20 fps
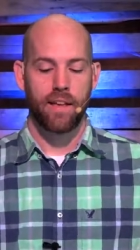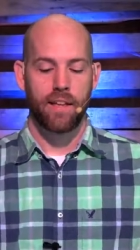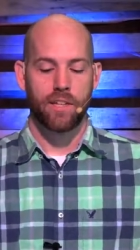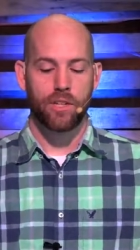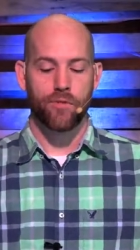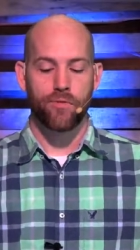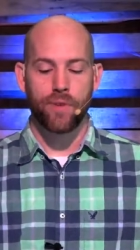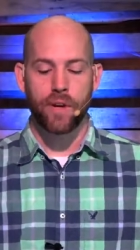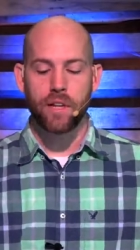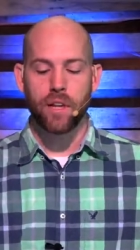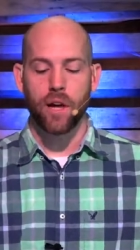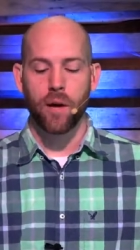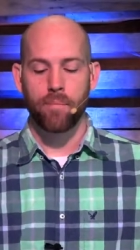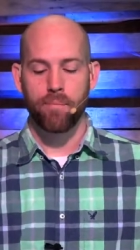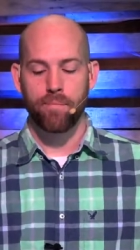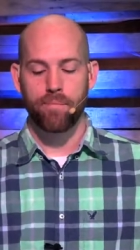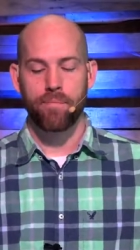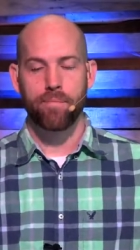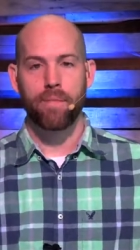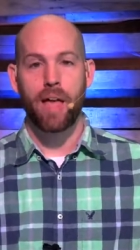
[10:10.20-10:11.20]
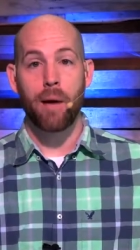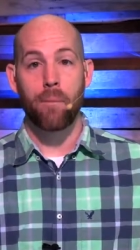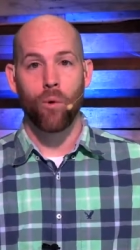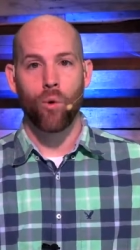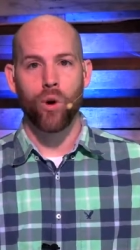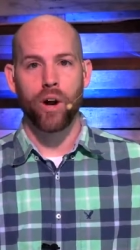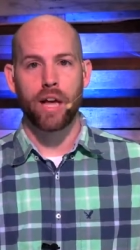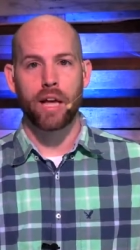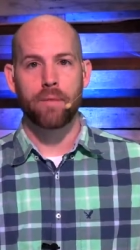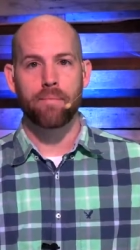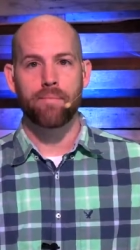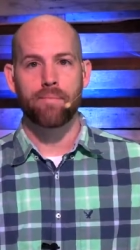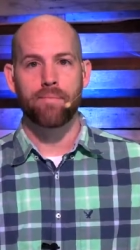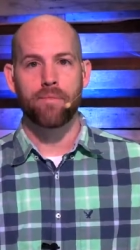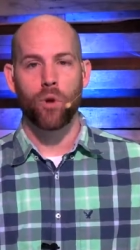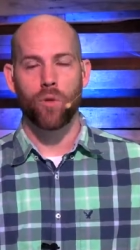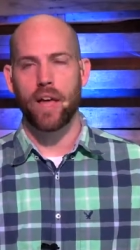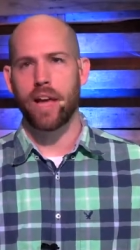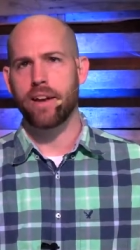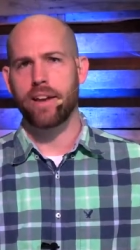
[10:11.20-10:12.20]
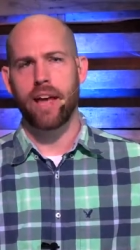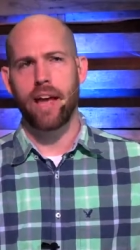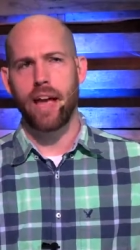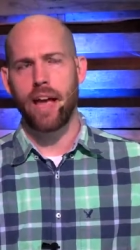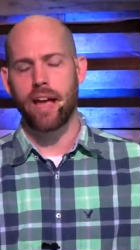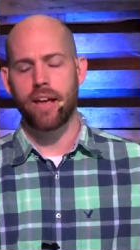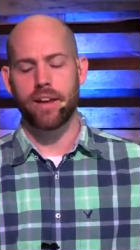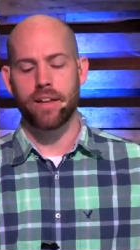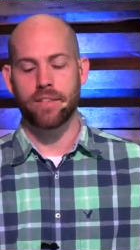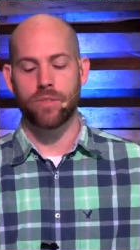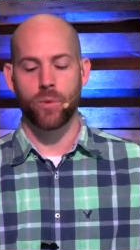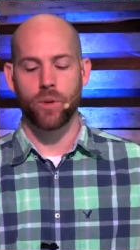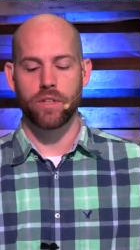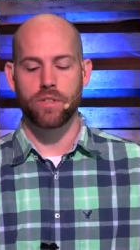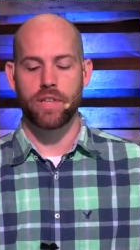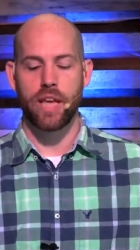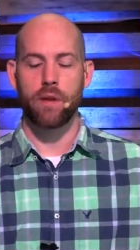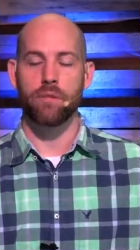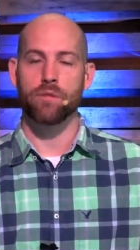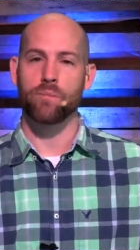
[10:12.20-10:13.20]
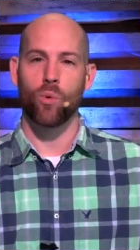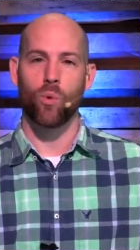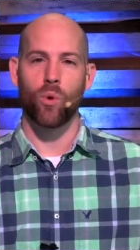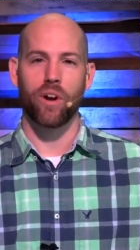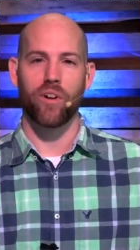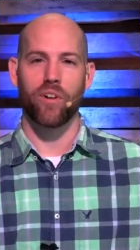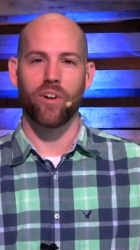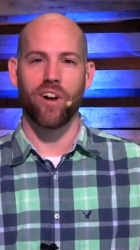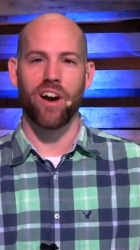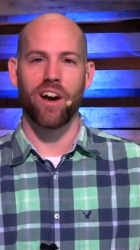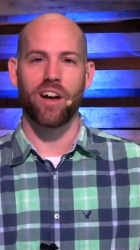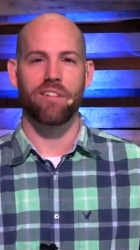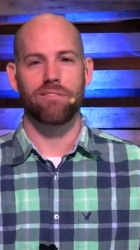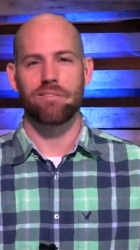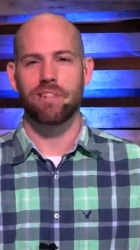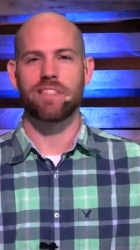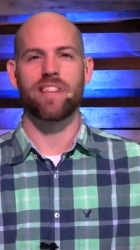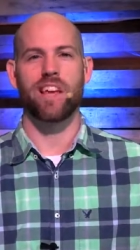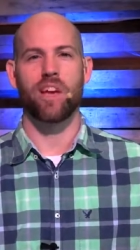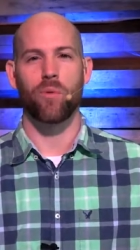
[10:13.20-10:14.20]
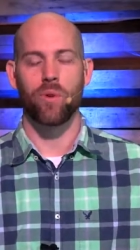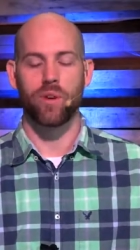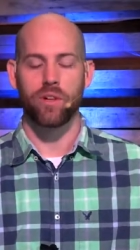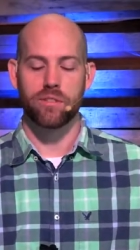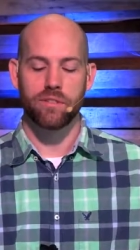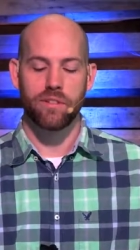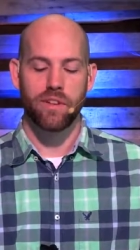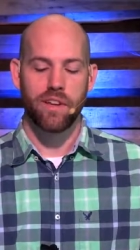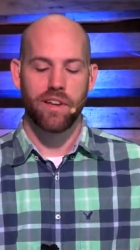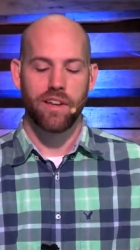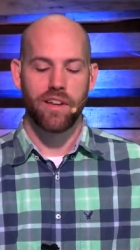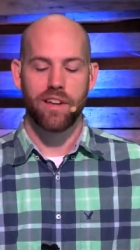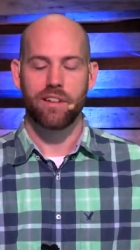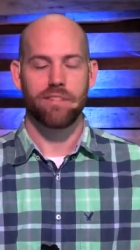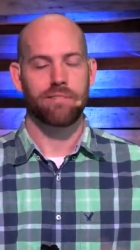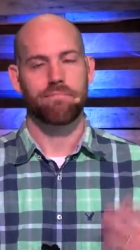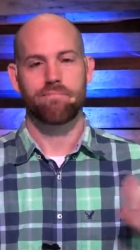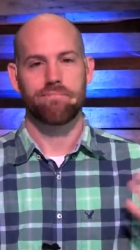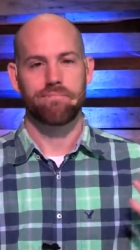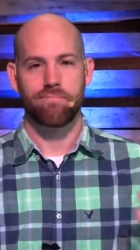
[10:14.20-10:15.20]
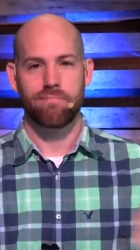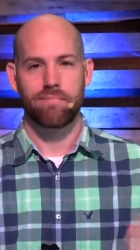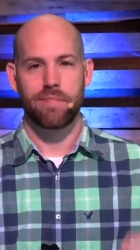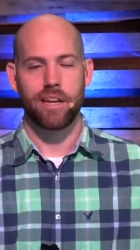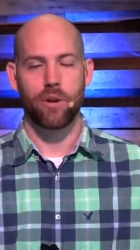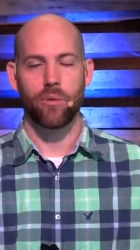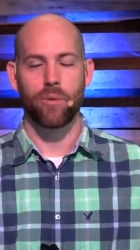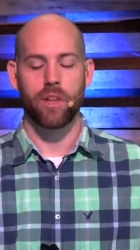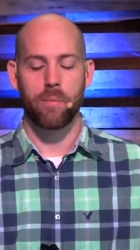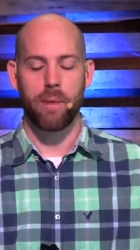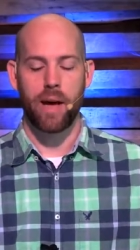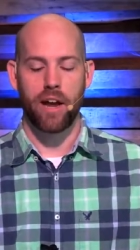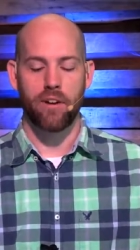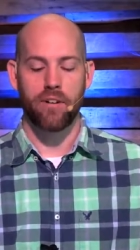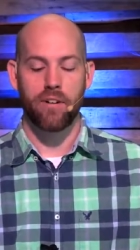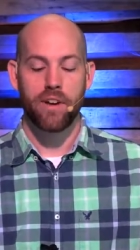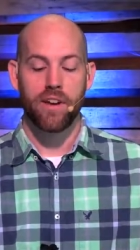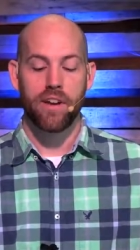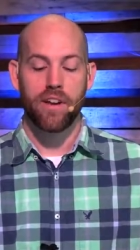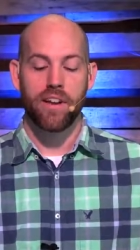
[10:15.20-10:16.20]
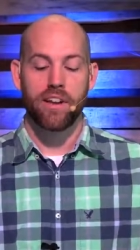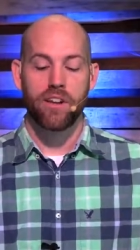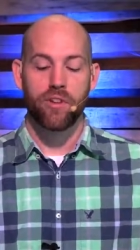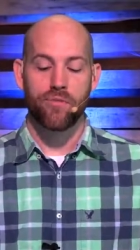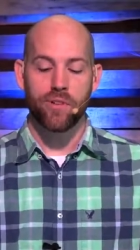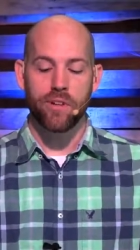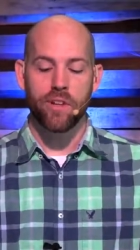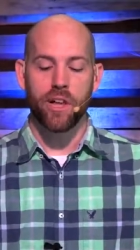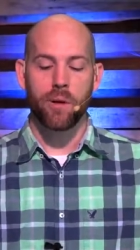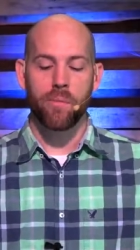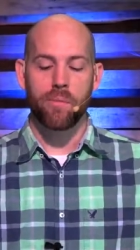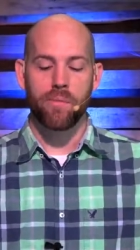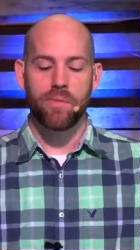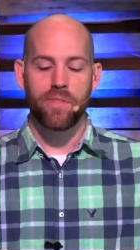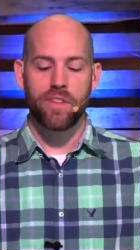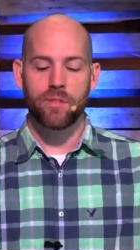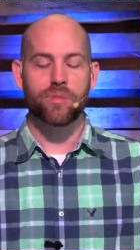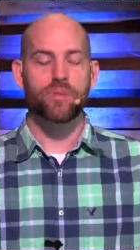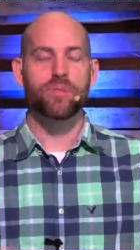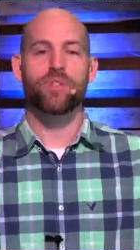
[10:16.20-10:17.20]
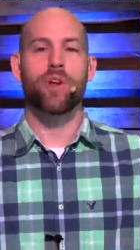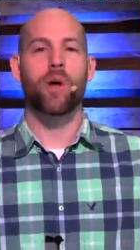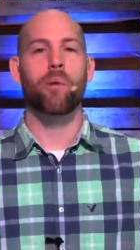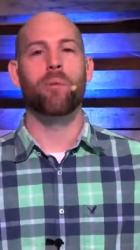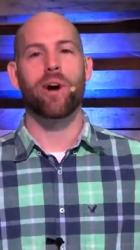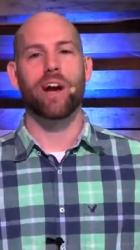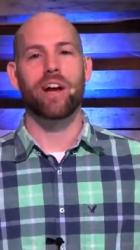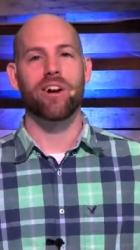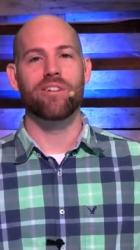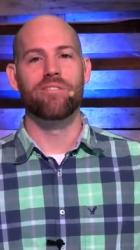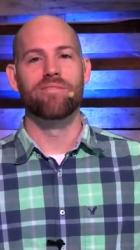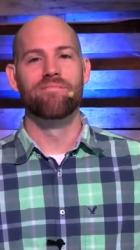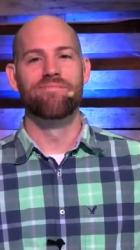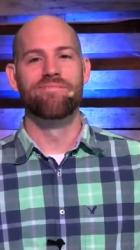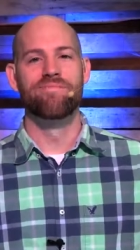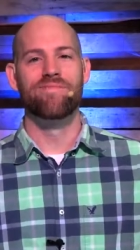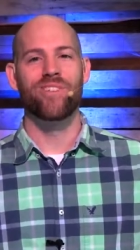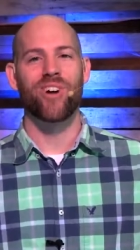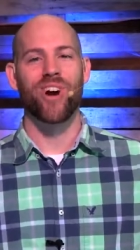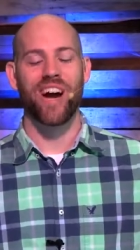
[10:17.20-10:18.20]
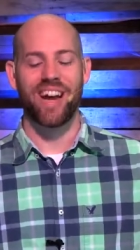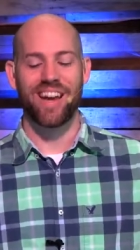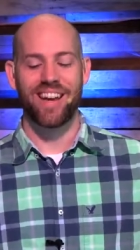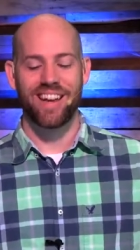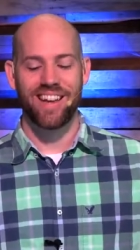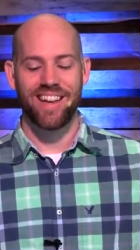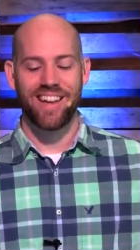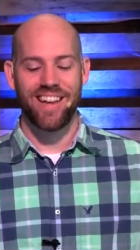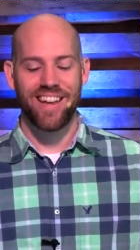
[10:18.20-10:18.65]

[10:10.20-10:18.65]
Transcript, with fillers: To Philip that morning, or that day, it doesn't really say it was morning or not. Let's say it was. It didn't really matter. To Philip, this is a no brainer, right?